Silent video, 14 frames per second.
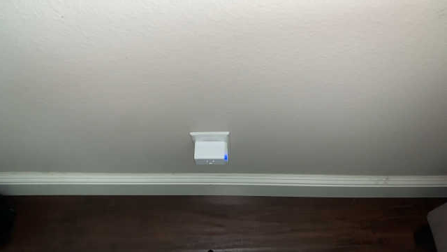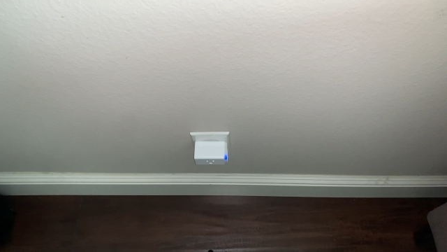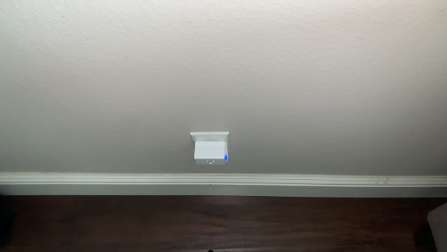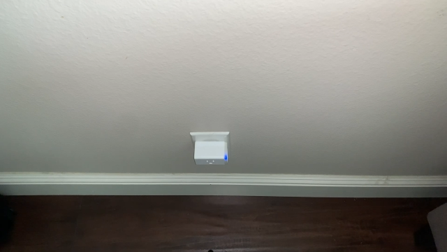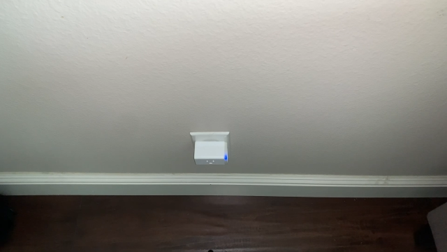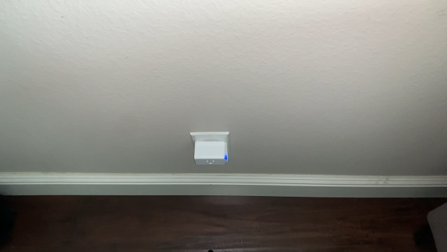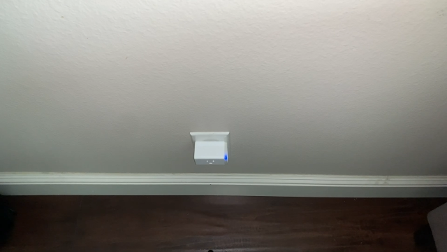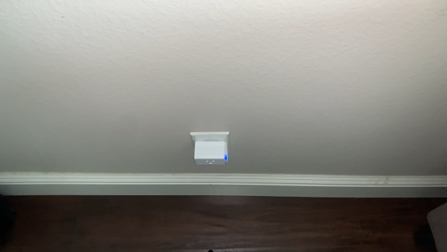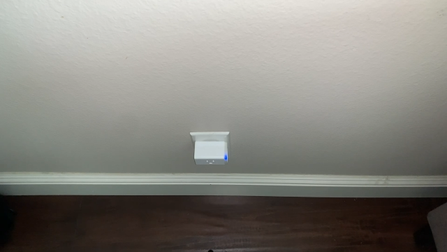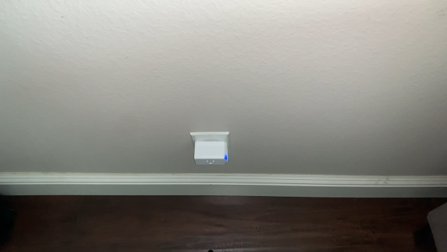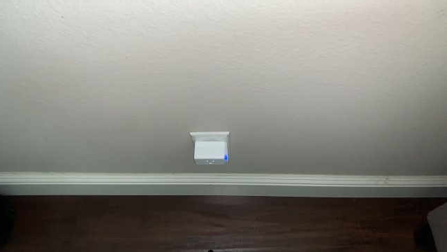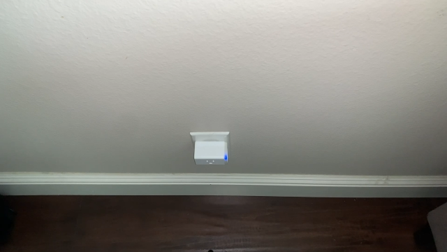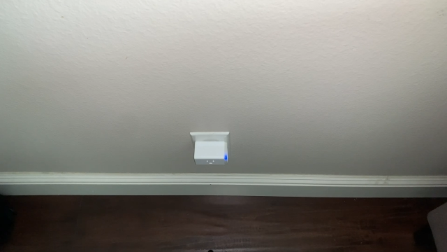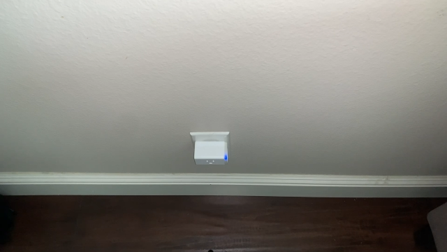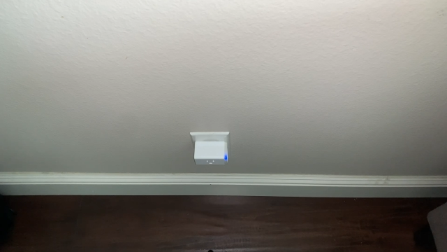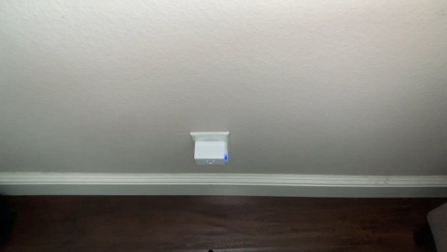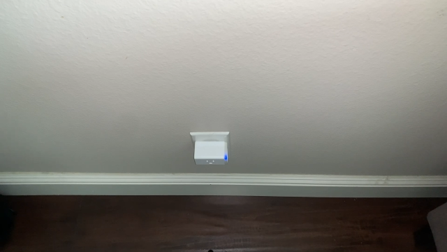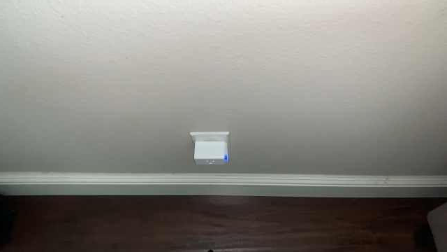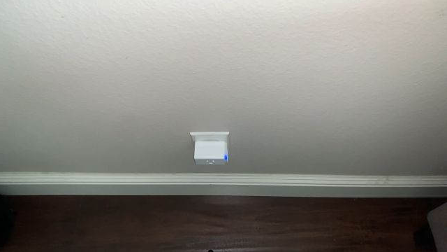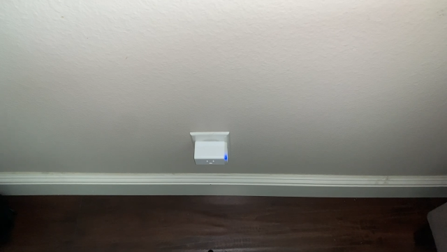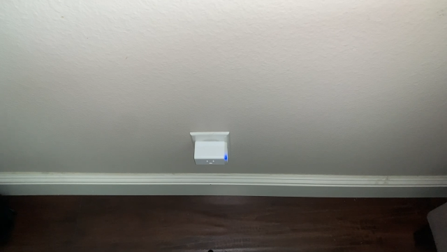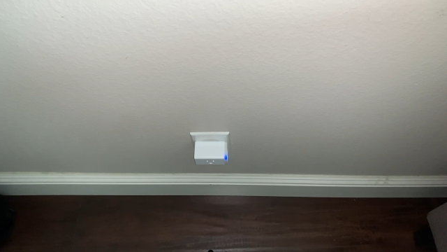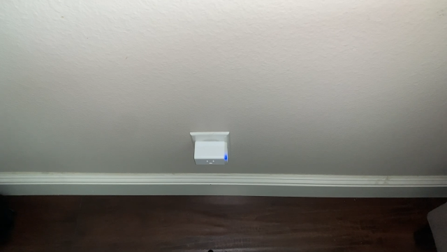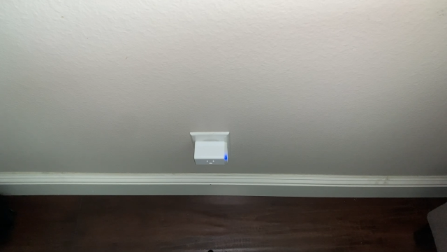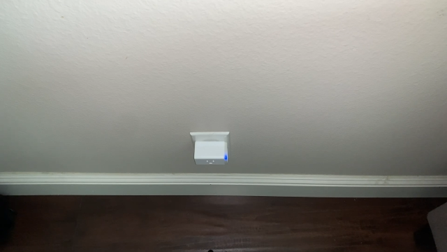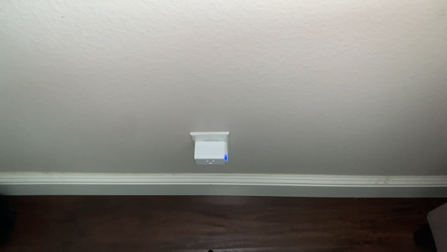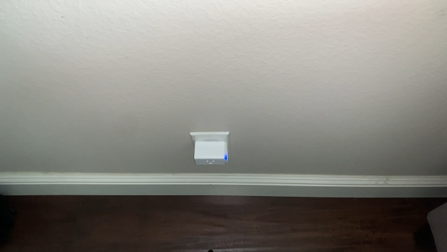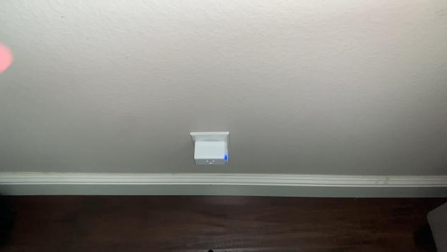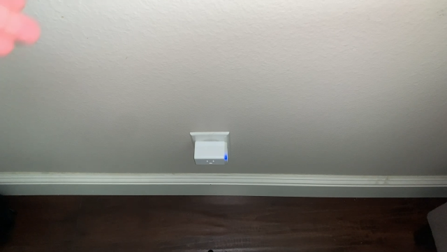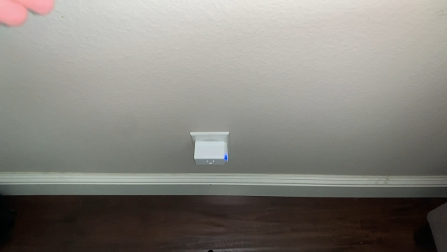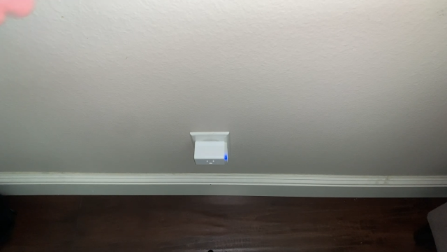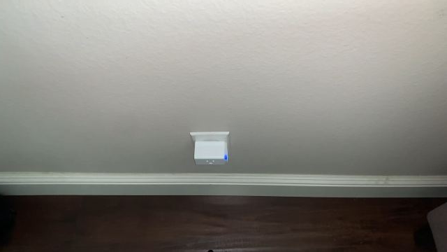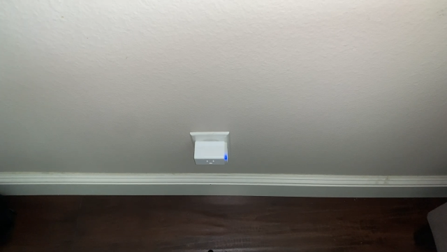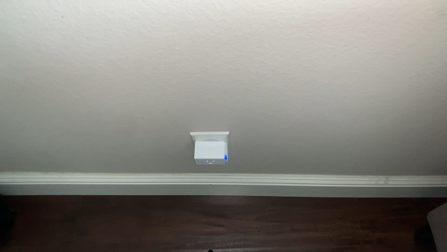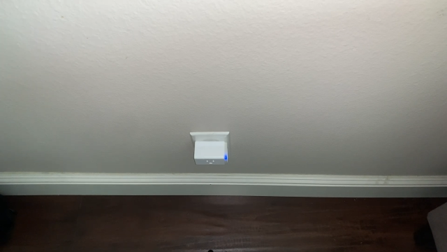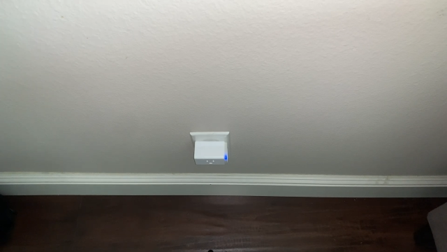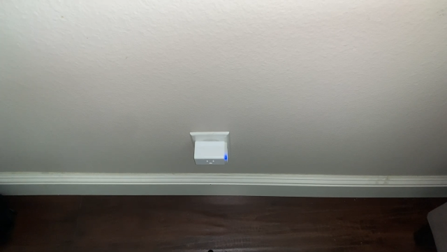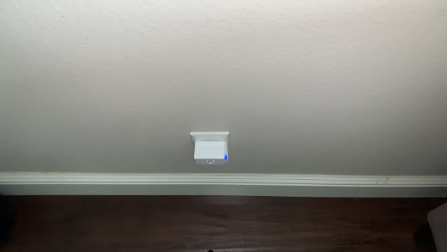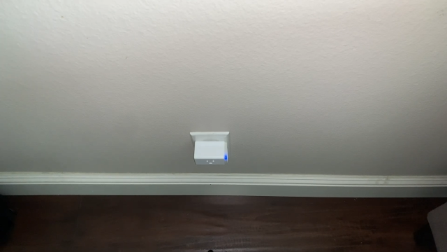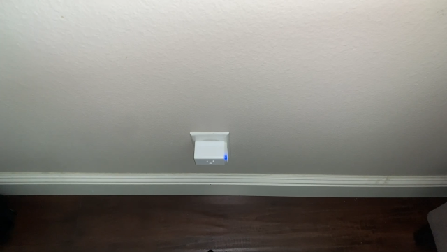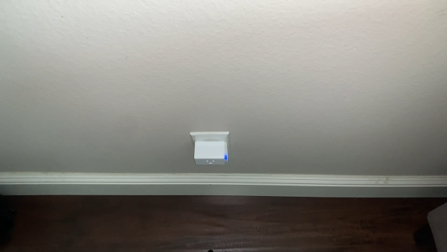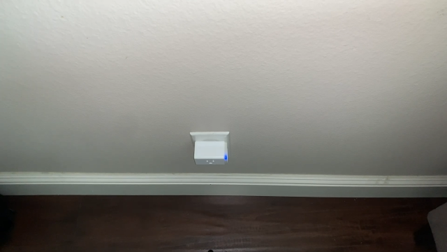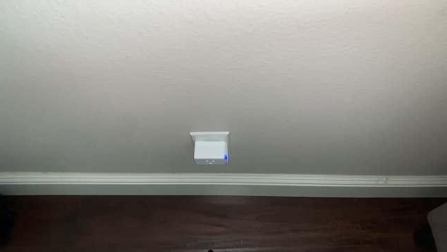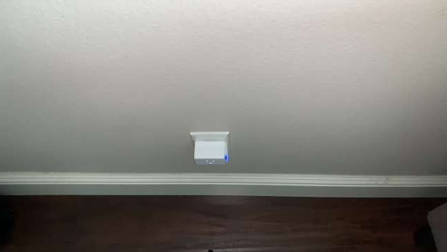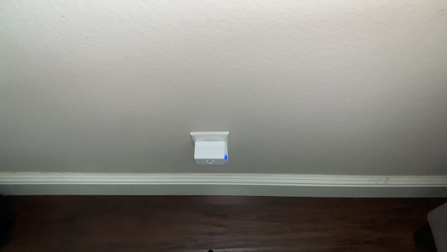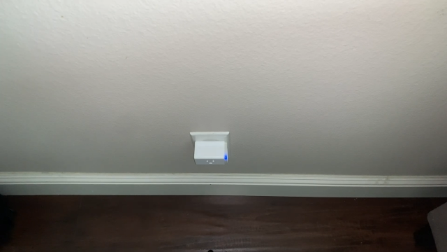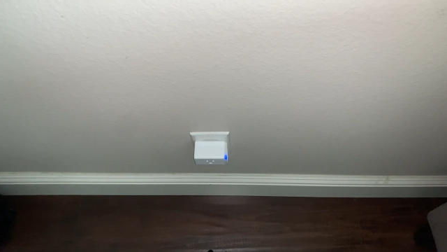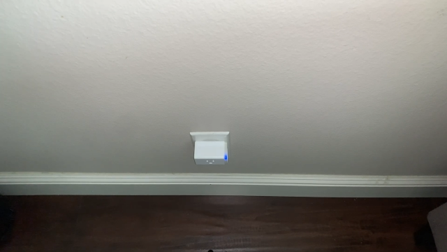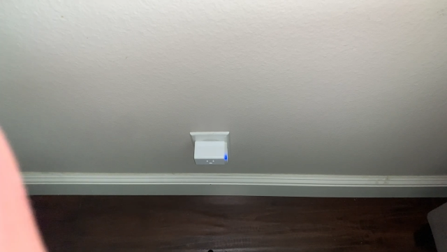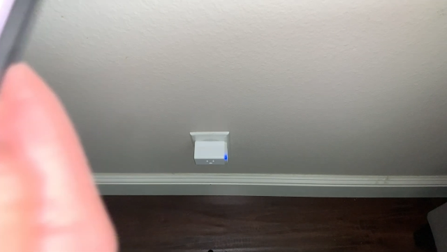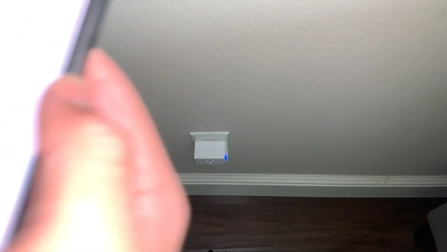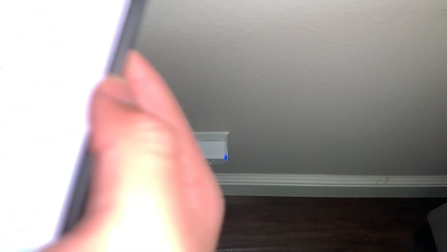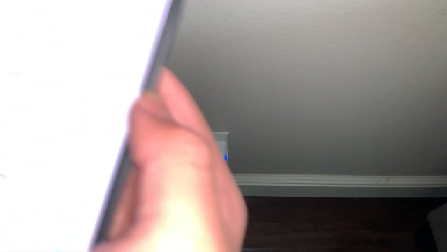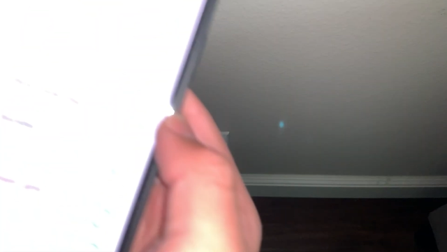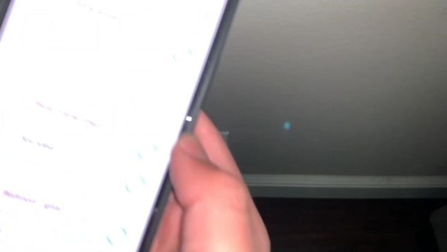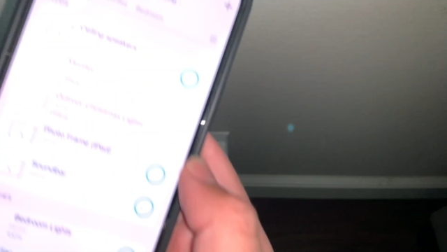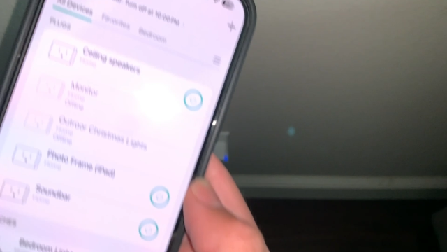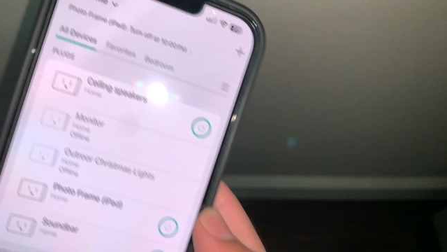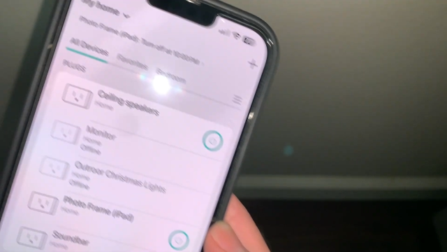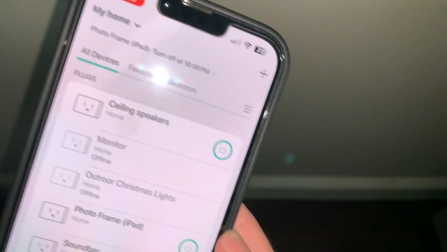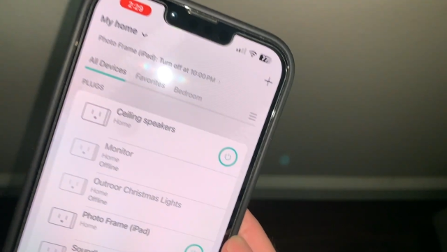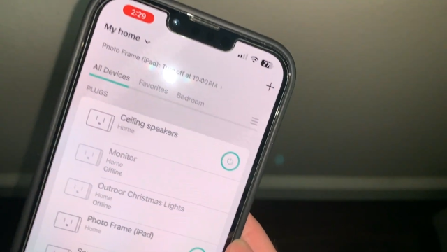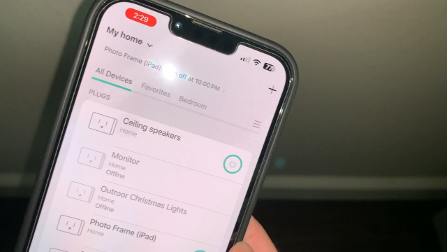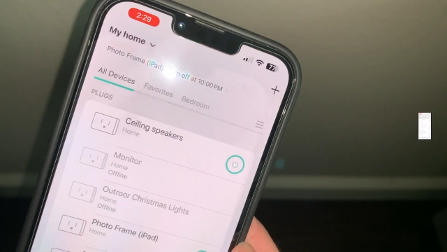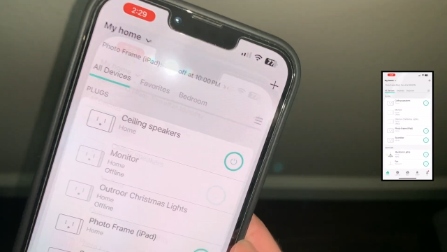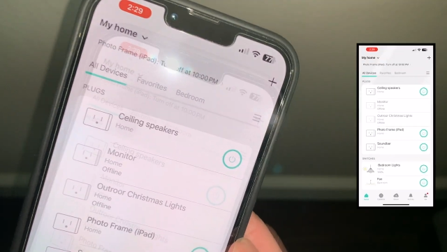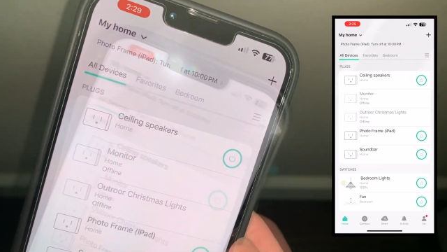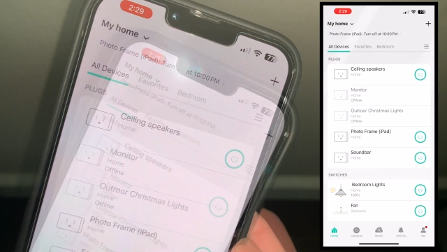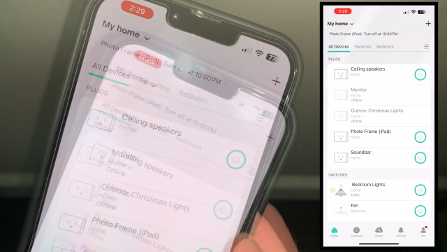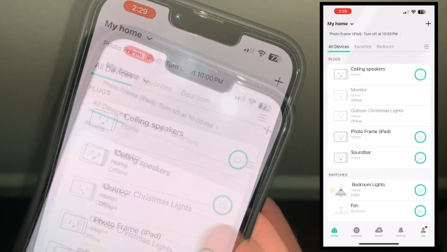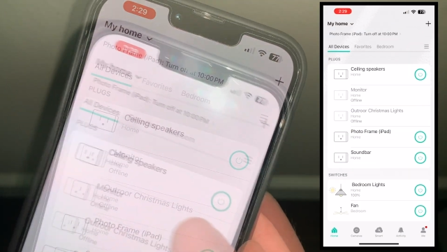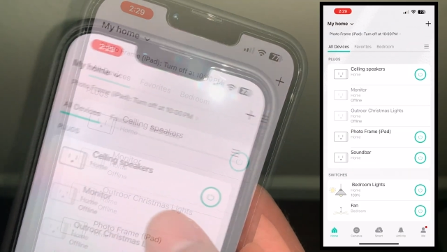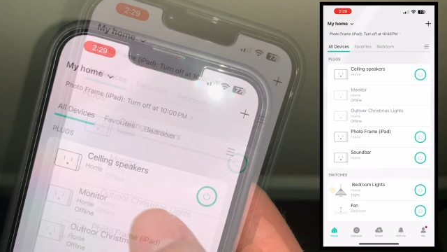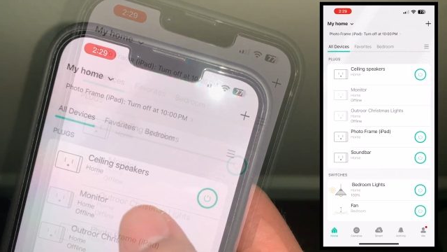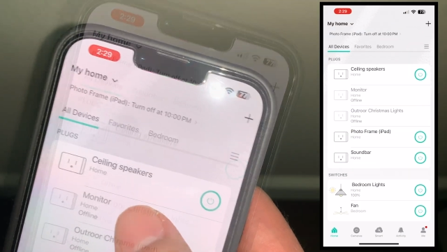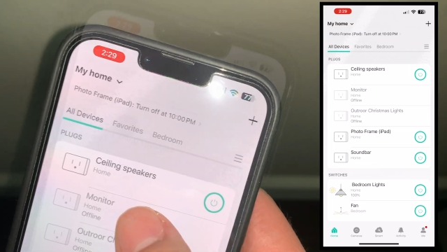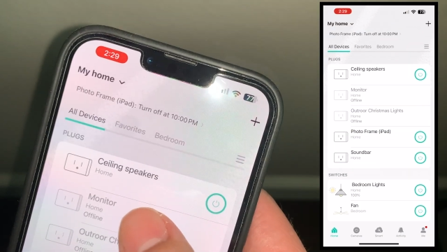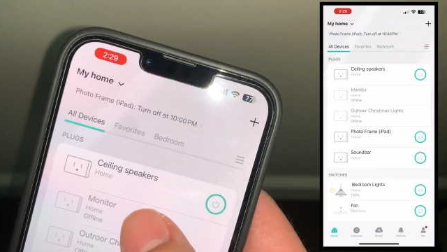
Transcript: [unreadable: no face in view]